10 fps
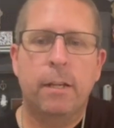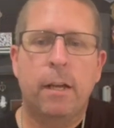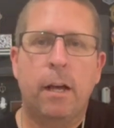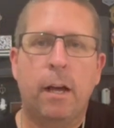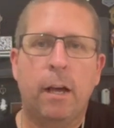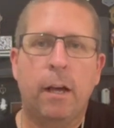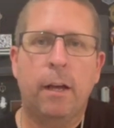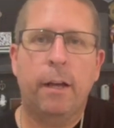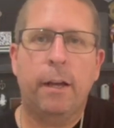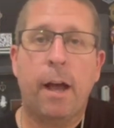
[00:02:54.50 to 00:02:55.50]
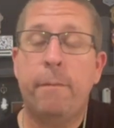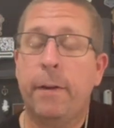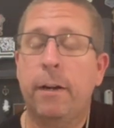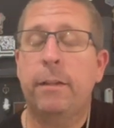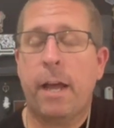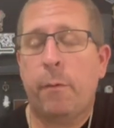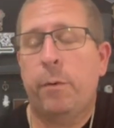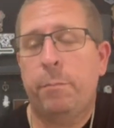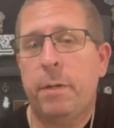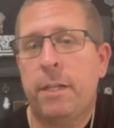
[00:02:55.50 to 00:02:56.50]
I figured that
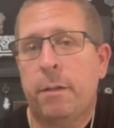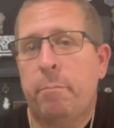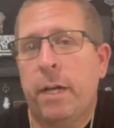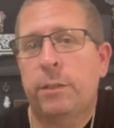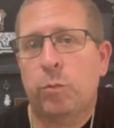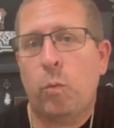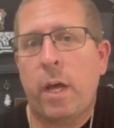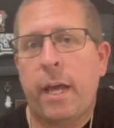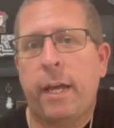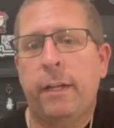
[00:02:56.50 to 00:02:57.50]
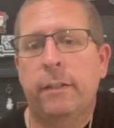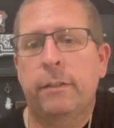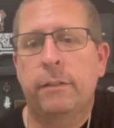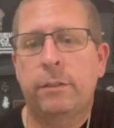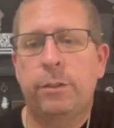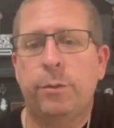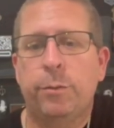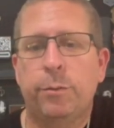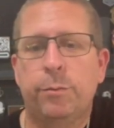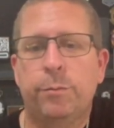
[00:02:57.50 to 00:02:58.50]
would be the best way
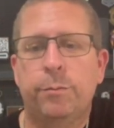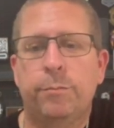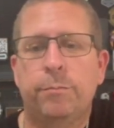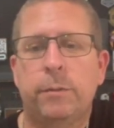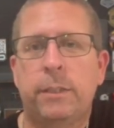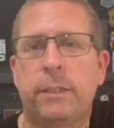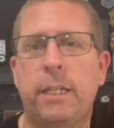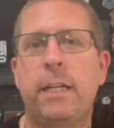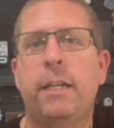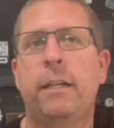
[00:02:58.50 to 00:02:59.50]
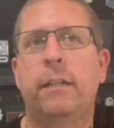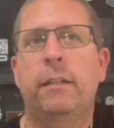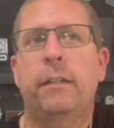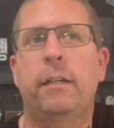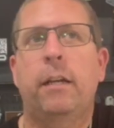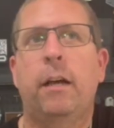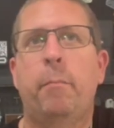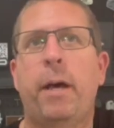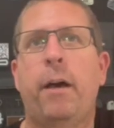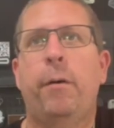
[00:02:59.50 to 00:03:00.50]
to see
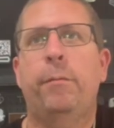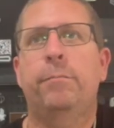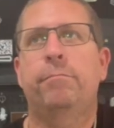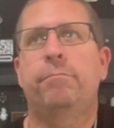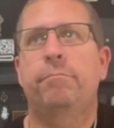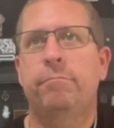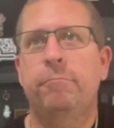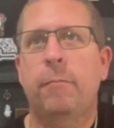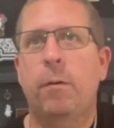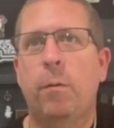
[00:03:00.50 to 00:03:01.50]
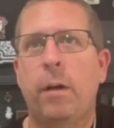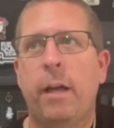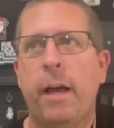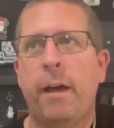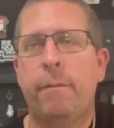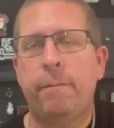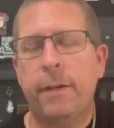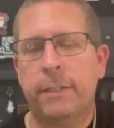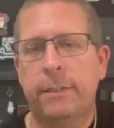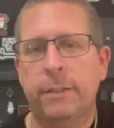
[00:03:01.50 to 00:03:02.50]
about how to
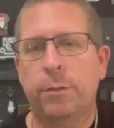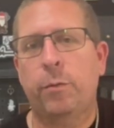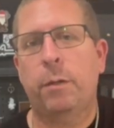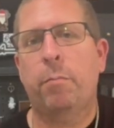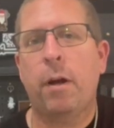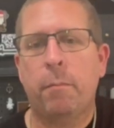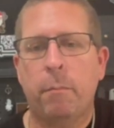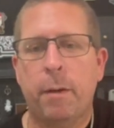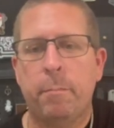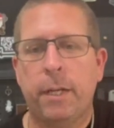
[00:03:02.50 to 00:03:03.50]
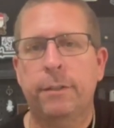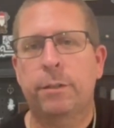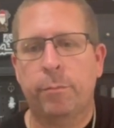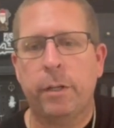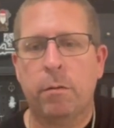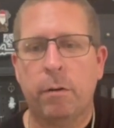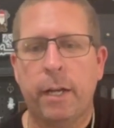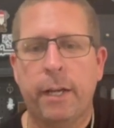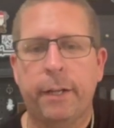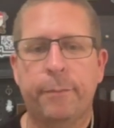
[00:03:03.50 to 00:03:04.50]
fix this or what the problem might be, is to
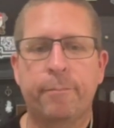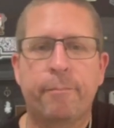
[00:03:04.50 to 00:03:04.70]
recreate it.